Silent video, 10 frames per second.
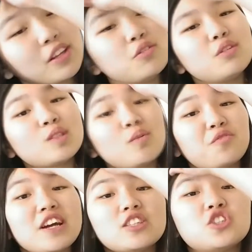I do know some
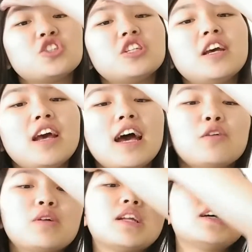French. I
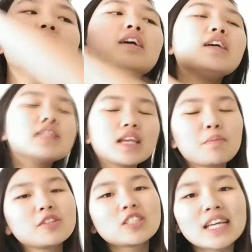know how to say a
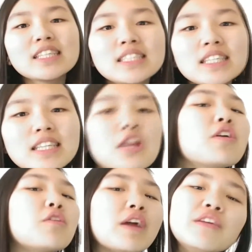bunch of sentences. I know
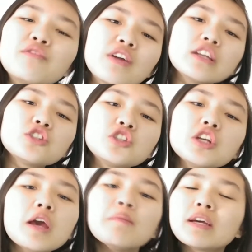how to write in French
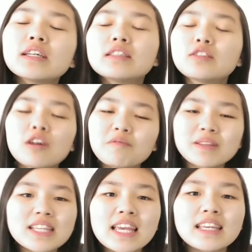because, you know, I've
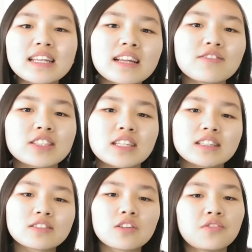been taking it ever
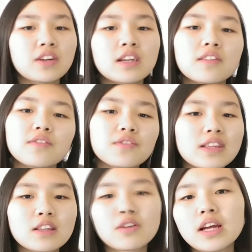since the freaking
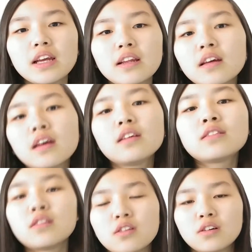fifth grade.
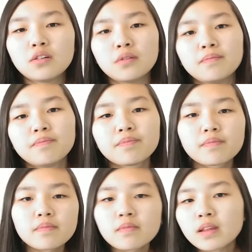So, you know,
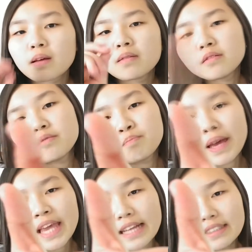
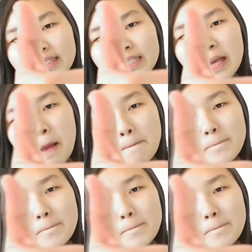baguettes.